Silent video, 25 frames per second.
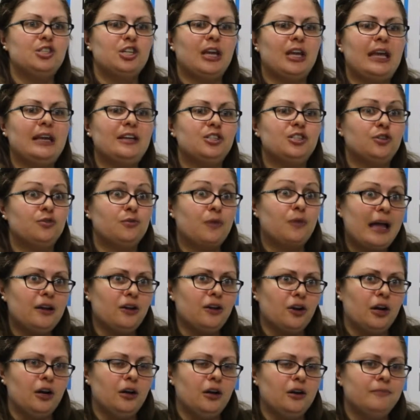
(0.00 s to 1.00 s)
education
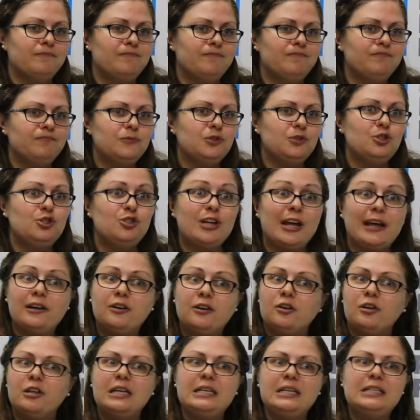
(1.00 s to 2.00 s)
record.
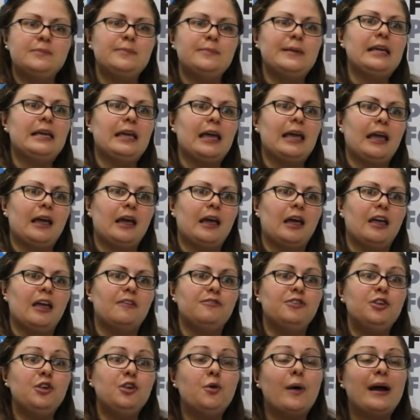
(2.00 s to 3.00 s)
Generally speaking,
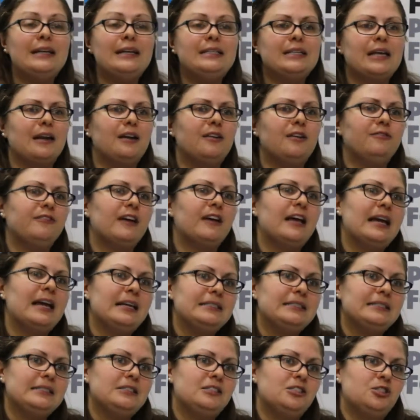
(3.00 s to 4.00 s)
if you identify
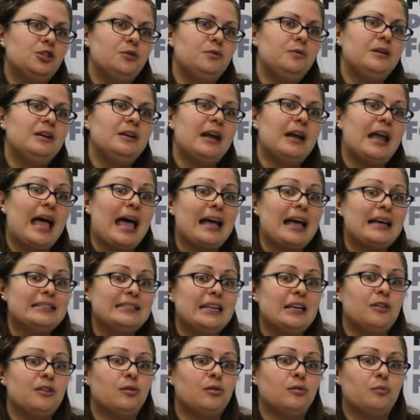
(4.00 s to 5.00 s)
a student
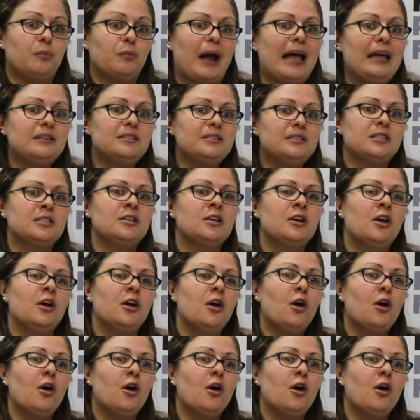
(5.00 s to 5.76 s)
as a threat